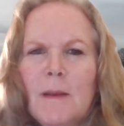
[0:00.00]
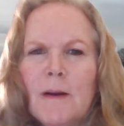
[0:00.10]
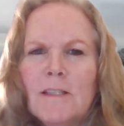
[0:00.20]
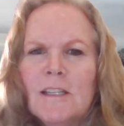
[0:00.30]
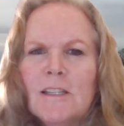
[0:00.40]

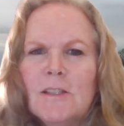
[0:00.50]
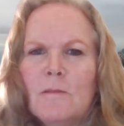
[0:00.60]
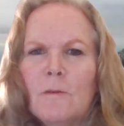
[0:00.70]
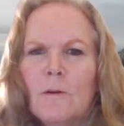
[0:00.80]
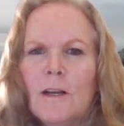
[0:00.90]
budgeted to
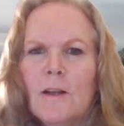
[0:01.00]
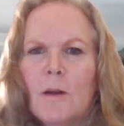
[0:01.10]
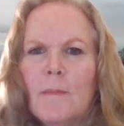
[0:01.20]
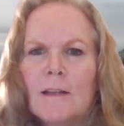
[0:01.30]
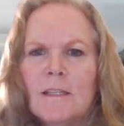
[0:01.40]
avoid
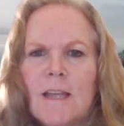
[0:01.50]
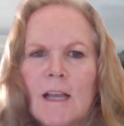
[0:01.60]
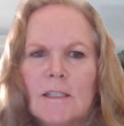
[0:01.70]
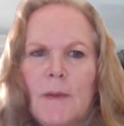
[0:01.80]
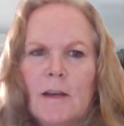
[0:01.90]
going back to
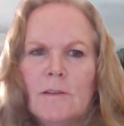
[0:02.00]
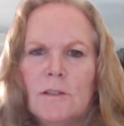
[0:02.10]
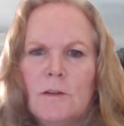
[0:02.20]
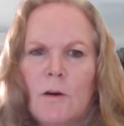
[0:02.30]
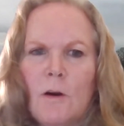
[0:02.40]
taxpayers
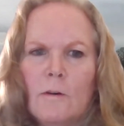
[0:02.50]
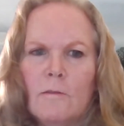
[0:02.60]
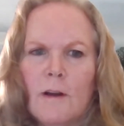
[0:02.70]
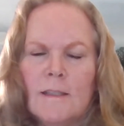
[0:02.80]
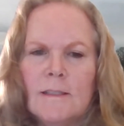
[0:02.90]
due to
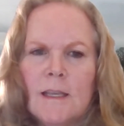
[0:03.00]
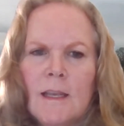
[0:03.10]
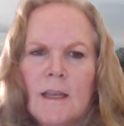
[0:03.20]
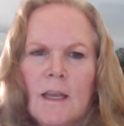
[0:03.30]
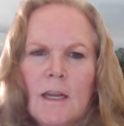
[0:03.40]
overruns?
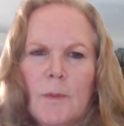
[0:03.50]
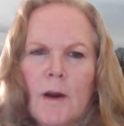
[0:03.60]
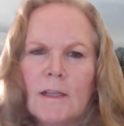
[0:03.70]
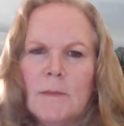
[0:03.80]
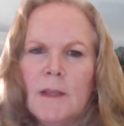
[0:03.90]
And
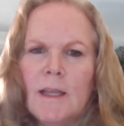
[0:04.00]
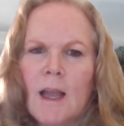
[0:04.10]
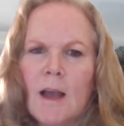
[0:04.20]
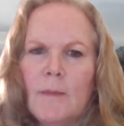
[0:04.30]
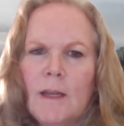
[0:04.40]
approximately
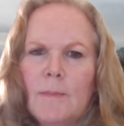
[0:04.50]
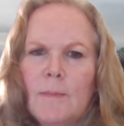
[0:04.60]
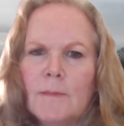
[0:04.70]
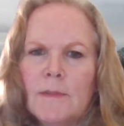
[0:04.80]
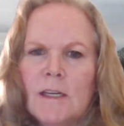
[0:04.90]
how many
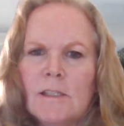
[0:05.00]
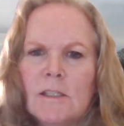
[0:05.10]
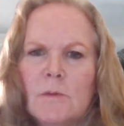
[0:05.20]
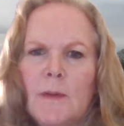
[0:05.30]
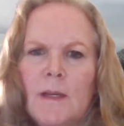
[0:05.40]
pump
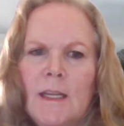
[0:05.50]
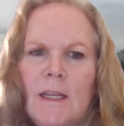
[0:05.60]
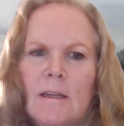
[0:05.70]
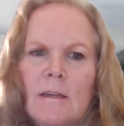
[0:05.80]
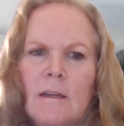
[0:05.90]
stations will be
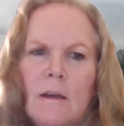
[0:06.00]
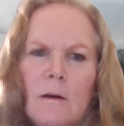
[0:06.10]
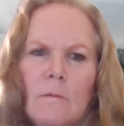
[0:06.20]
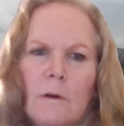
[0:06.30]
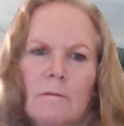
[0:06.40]
needed?
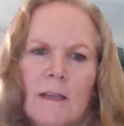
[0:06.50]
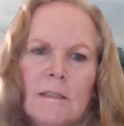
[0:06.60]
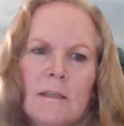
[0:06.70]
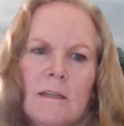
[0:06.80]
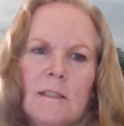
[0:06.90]
Will
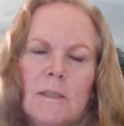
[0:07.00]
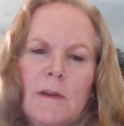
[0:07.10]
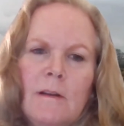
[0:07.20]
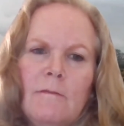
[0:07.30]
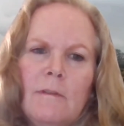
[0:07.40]
residents
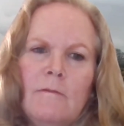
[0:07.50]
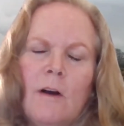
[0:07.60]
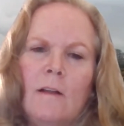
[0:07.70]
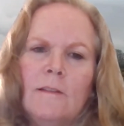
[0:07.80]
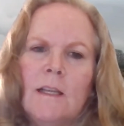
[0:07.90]
be
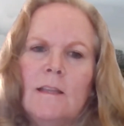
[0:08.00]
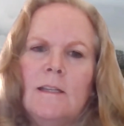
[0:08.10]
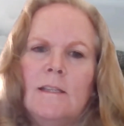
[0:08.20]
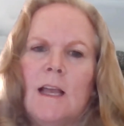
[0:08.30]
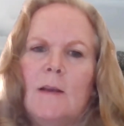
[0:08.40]
involved in the
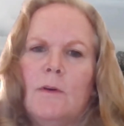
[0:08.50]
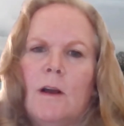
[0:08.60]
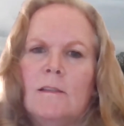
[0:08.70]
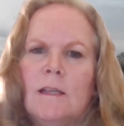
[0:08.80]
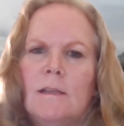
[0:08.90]
design
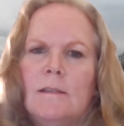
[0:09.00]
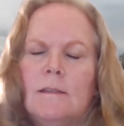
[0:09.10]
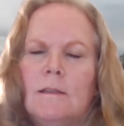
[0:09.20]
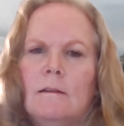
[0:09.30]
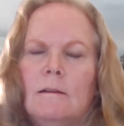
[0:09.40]

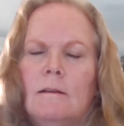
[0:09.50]
process?